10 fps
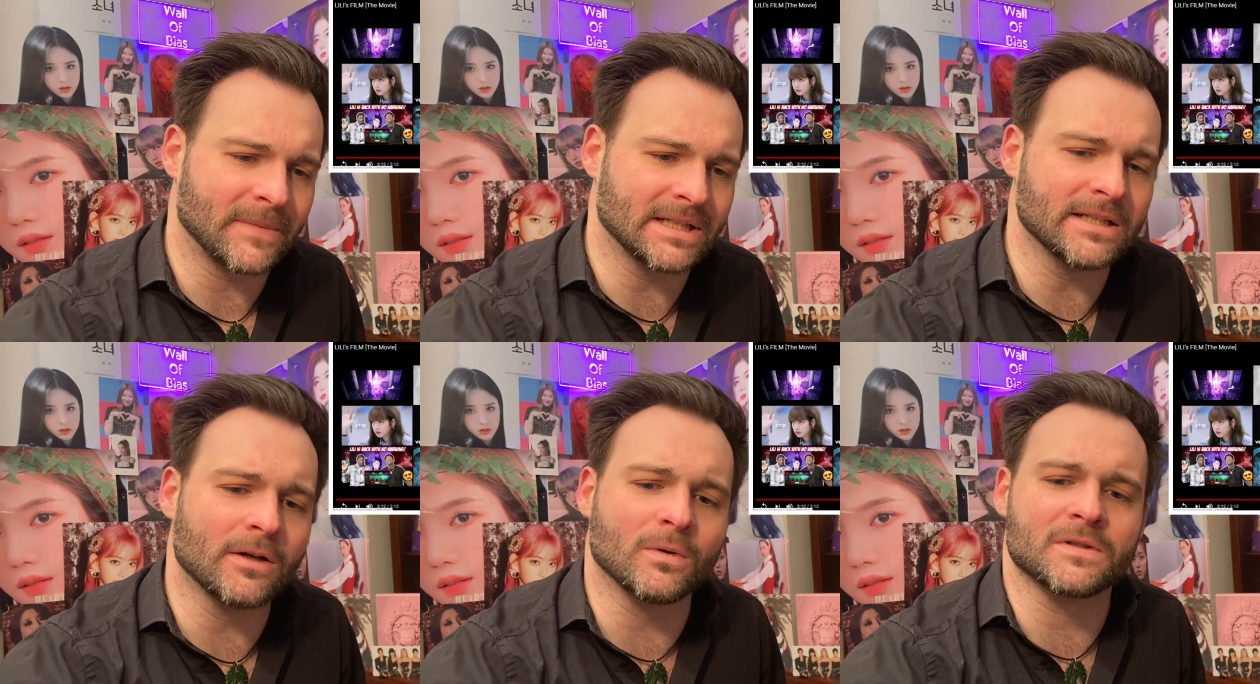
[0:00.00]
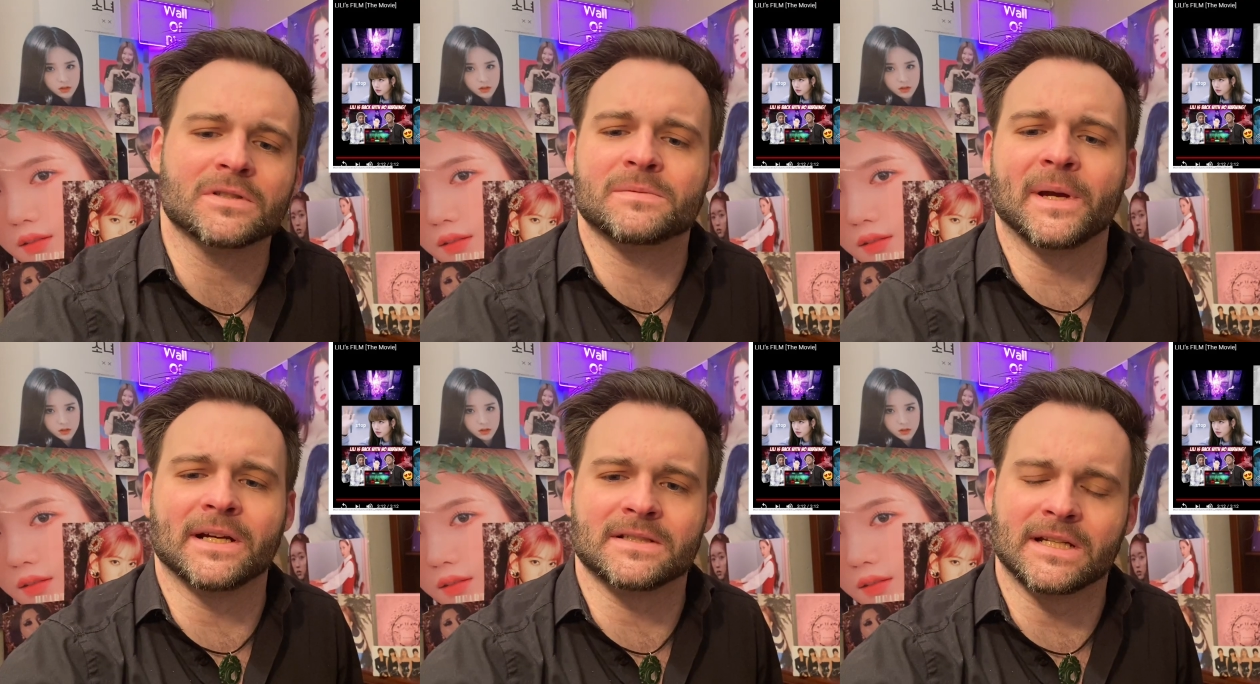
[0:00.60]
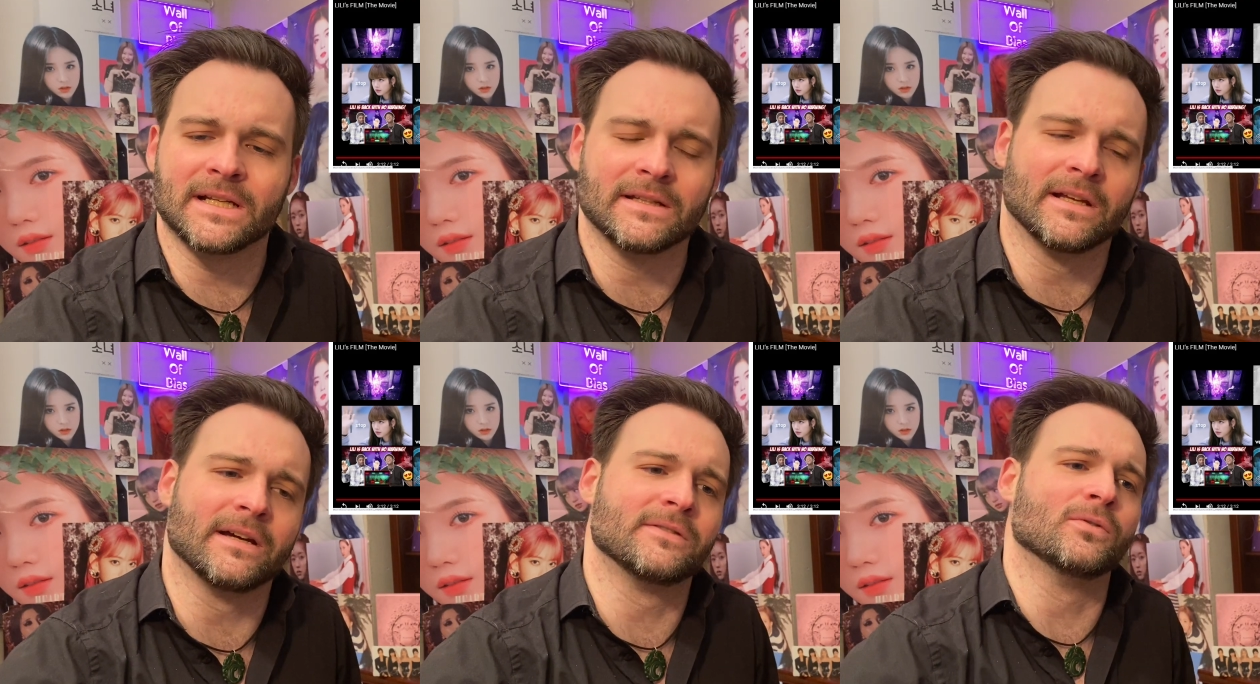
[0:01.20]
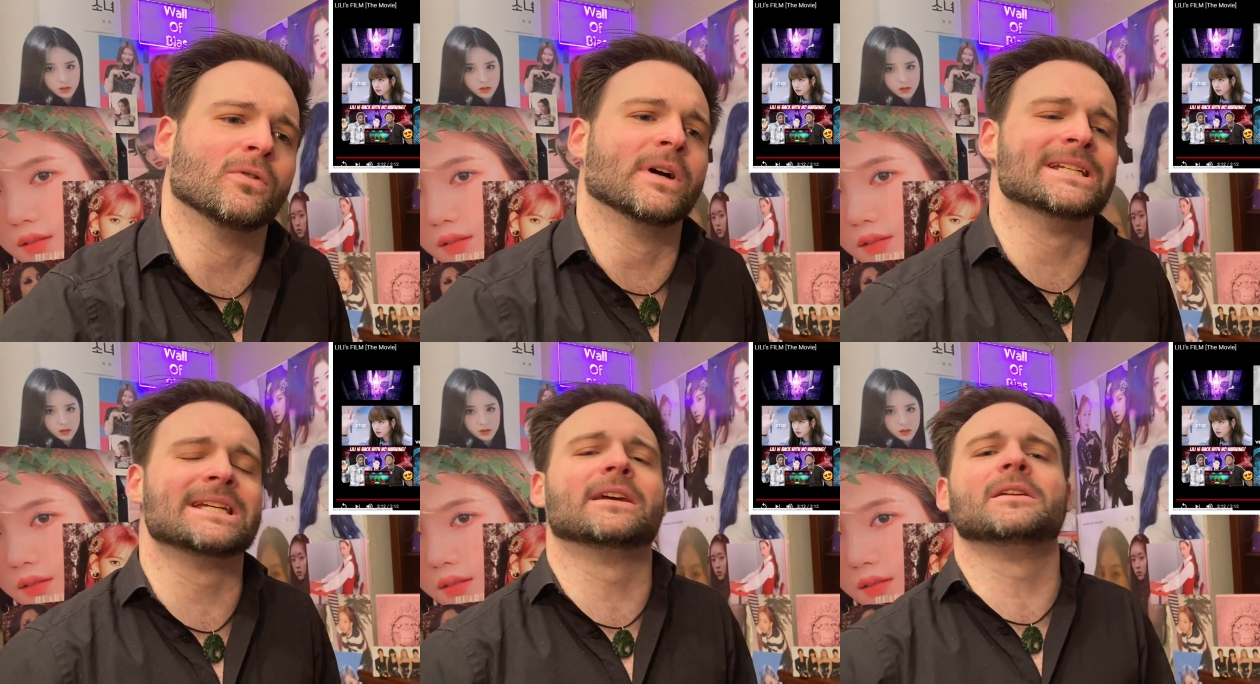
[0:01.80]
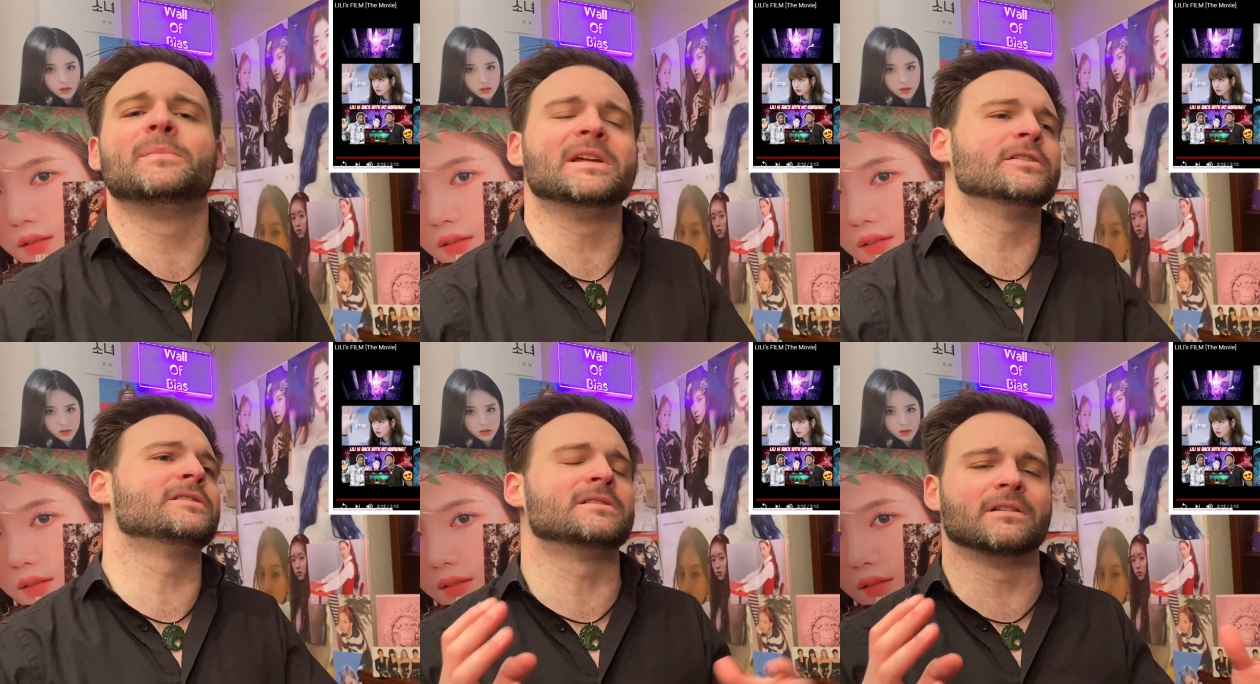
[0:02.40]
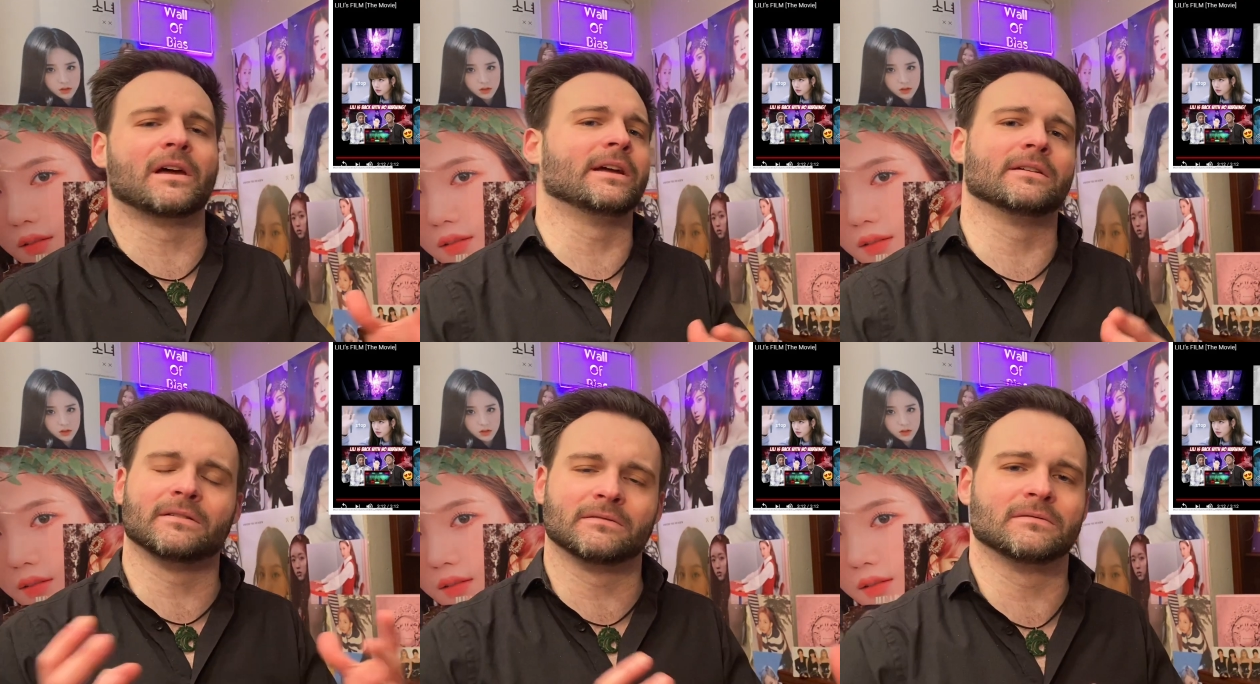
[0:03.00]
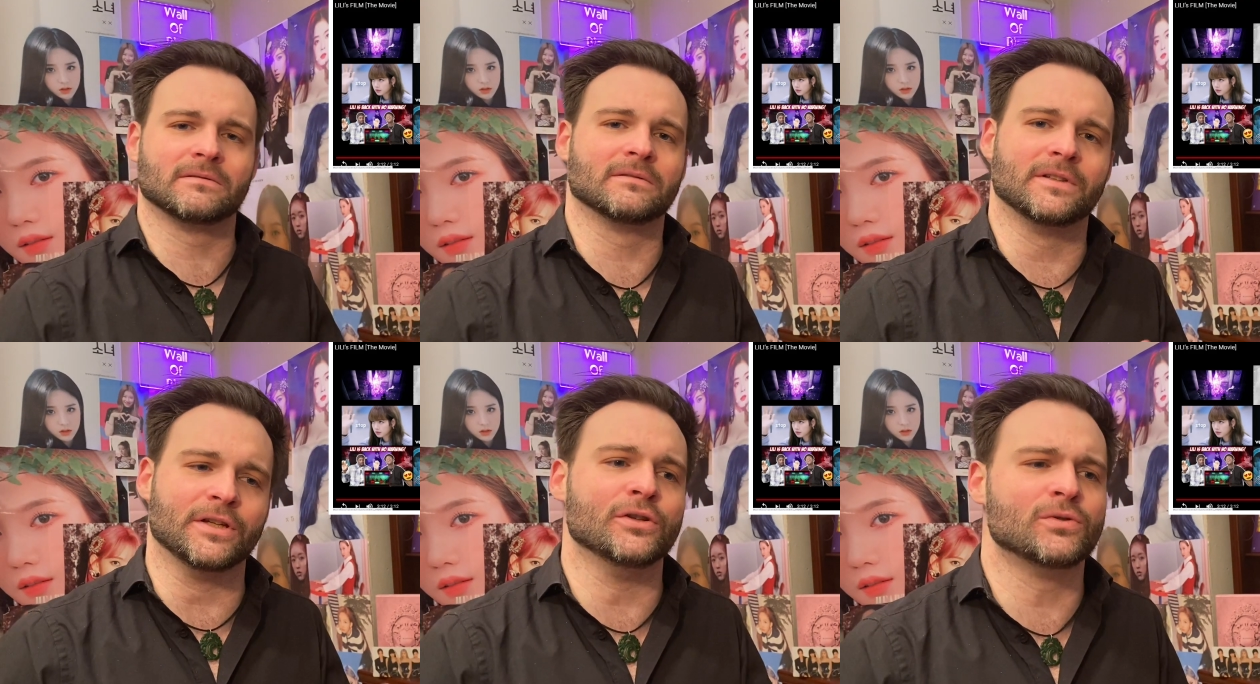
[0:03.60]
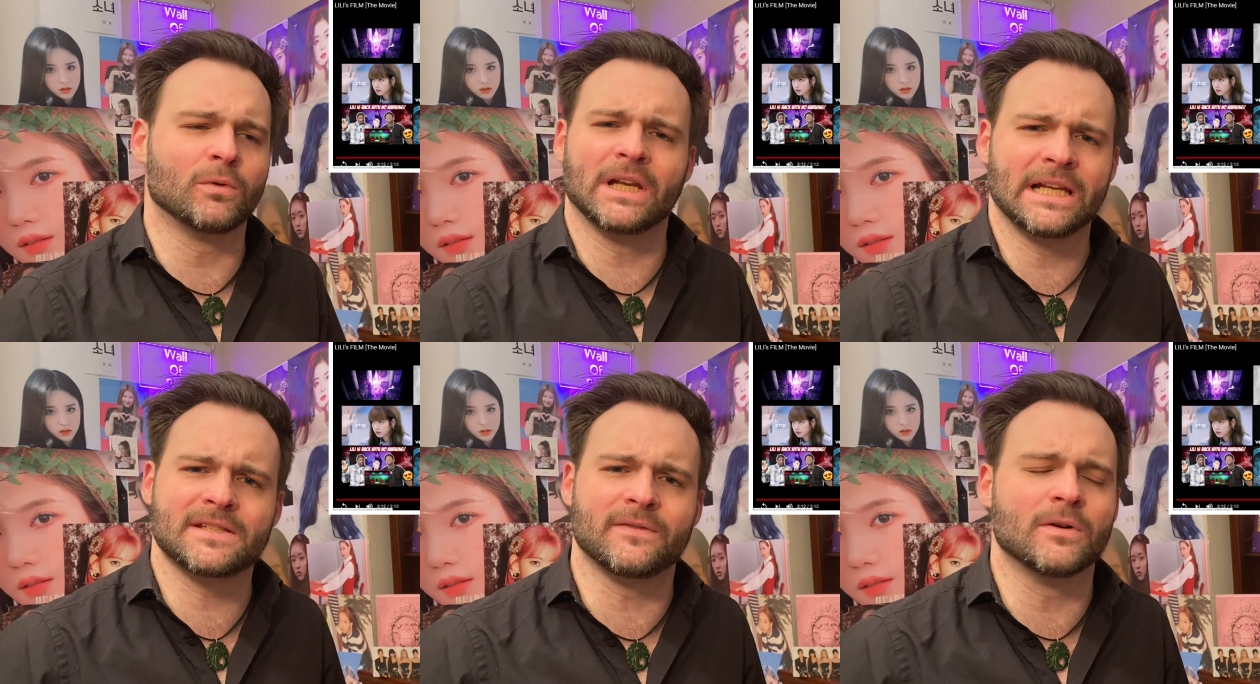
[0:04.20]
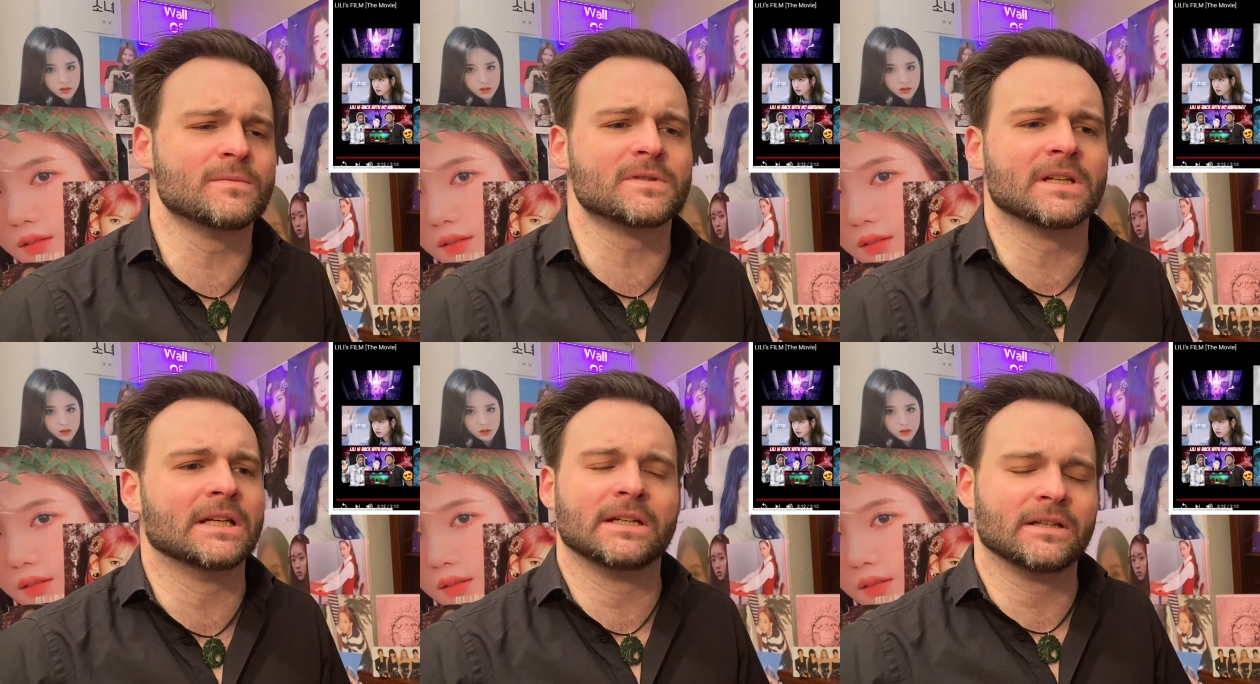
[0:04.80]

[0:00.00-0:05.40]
Speaker 1: I didn't know what to expect because I didn't. I thought, is it going to be just like the usual LILI's films,